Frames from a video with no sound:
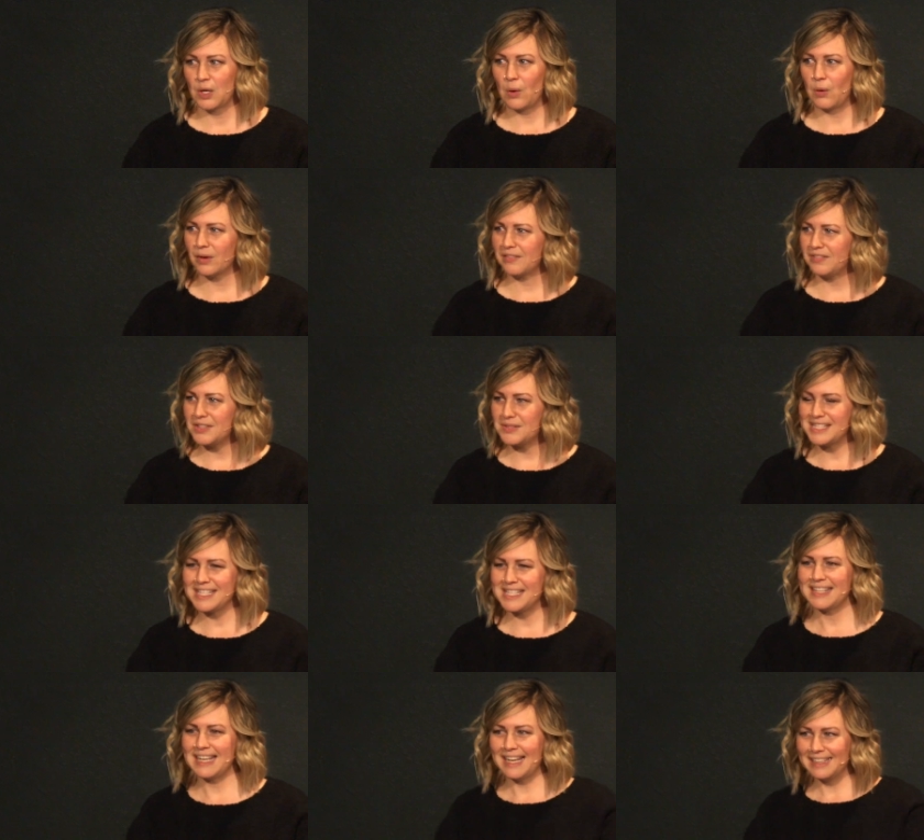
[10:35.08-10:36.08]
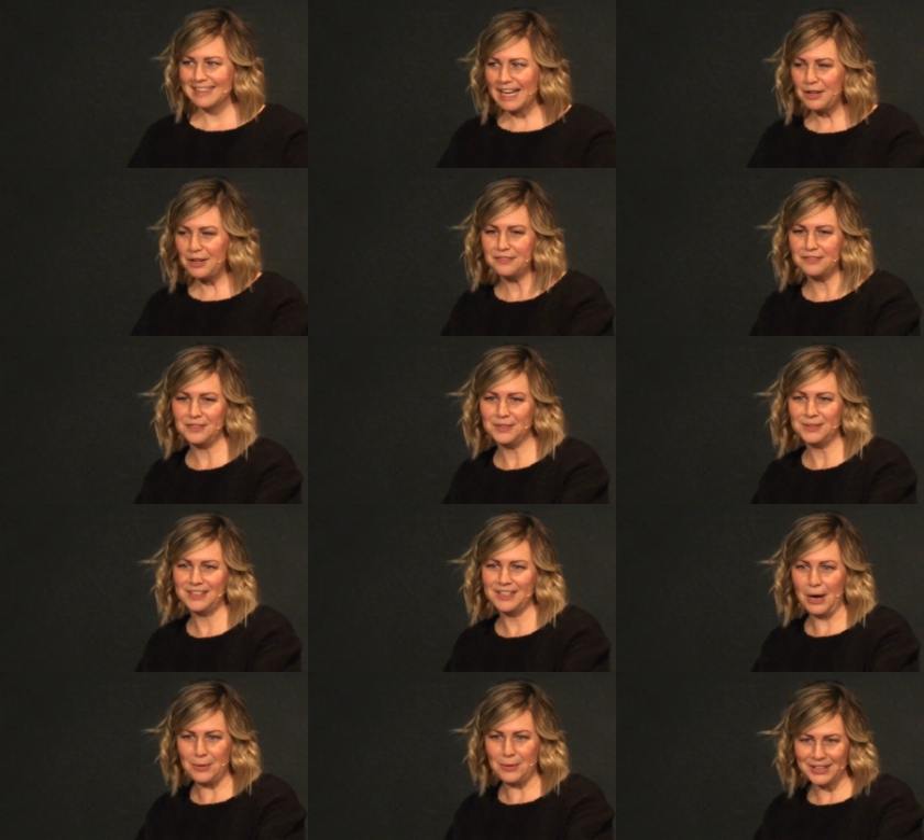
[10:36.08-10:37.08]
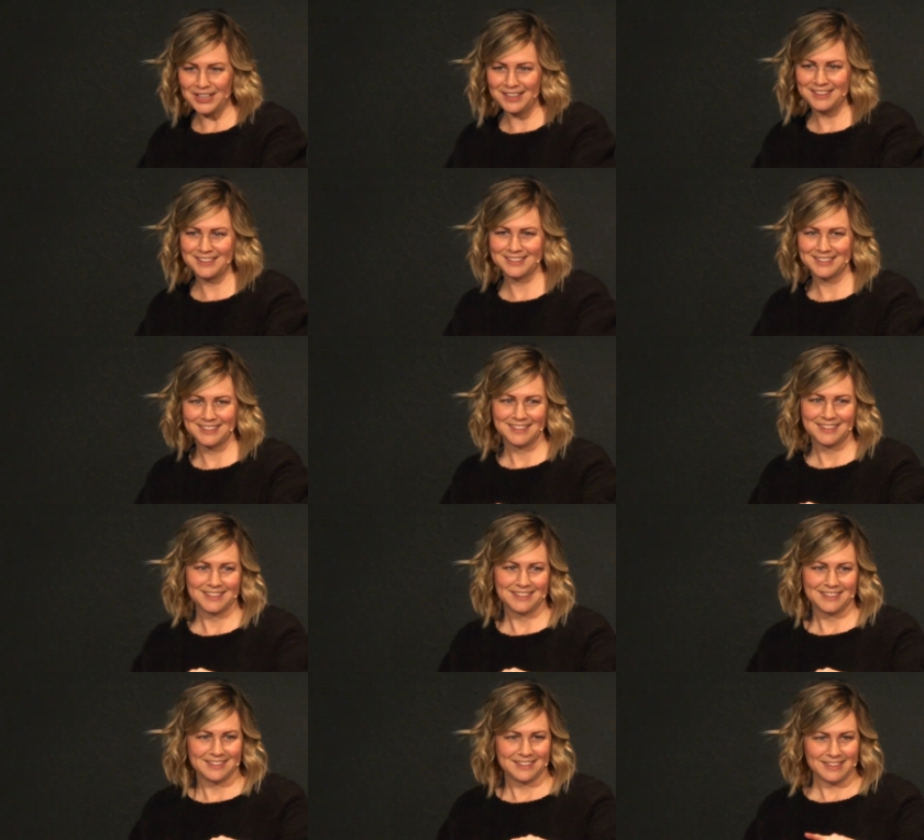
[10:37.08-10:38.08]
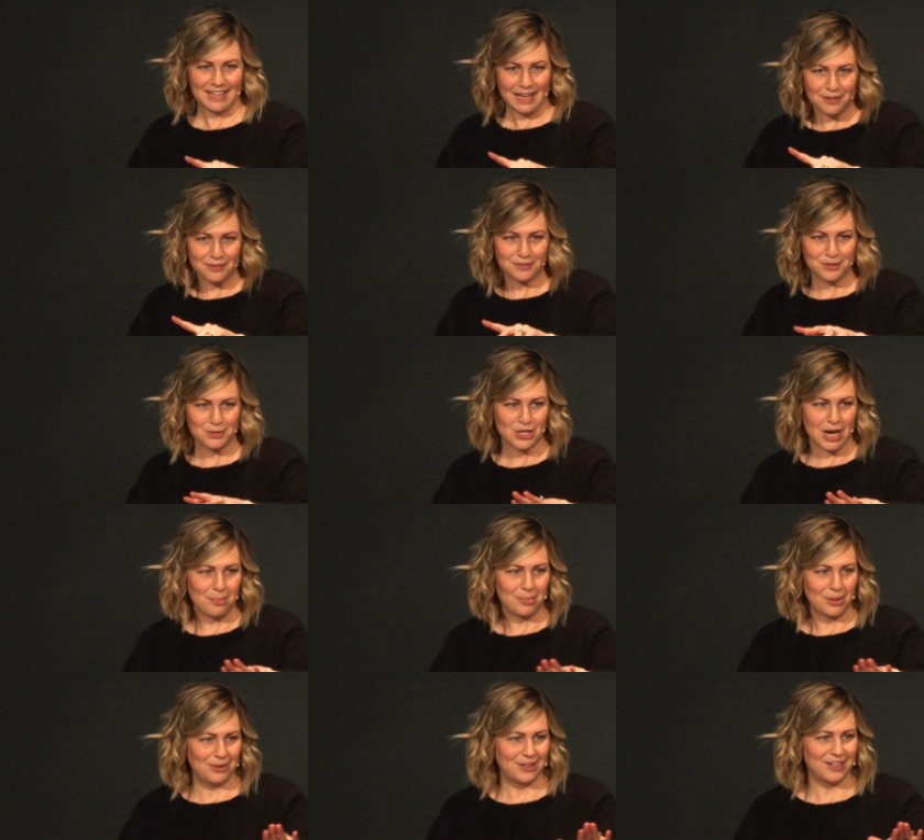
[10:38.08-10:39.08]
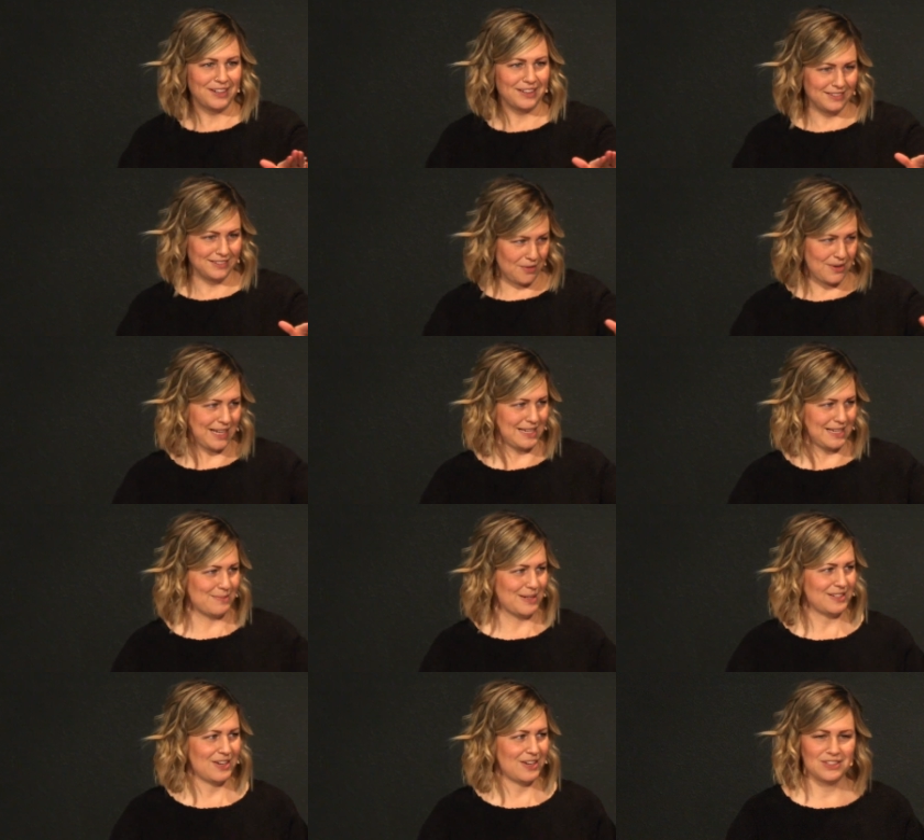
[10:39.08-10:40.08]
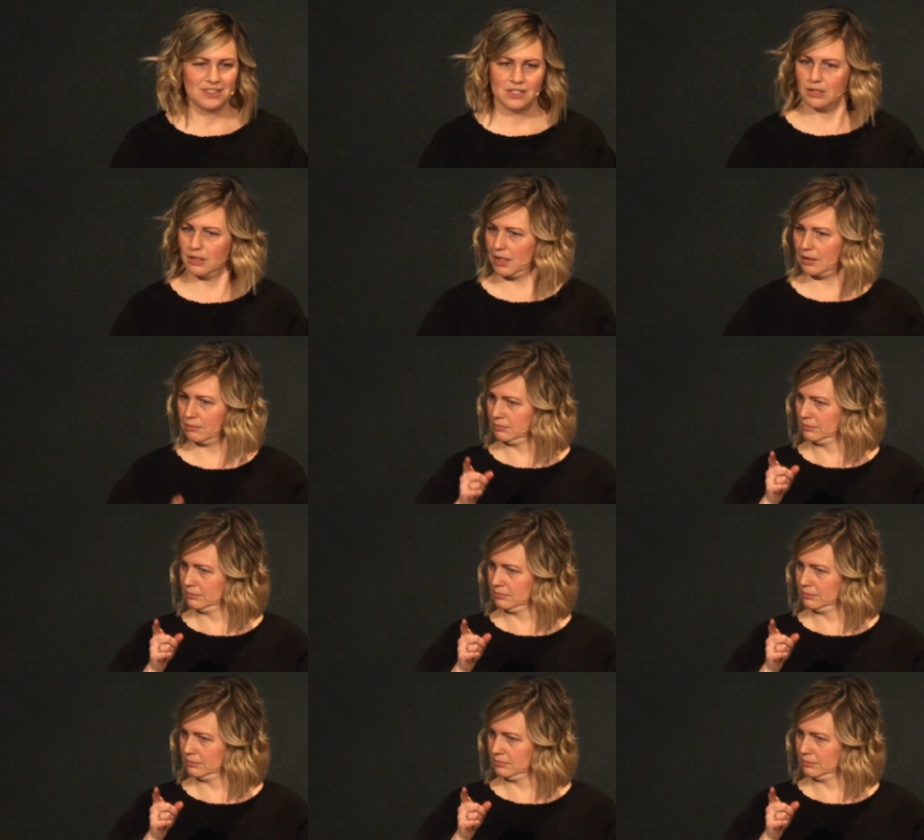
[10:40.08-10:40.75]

Or if you see that health food owner, health food shop owner going into McDonald's, you're like,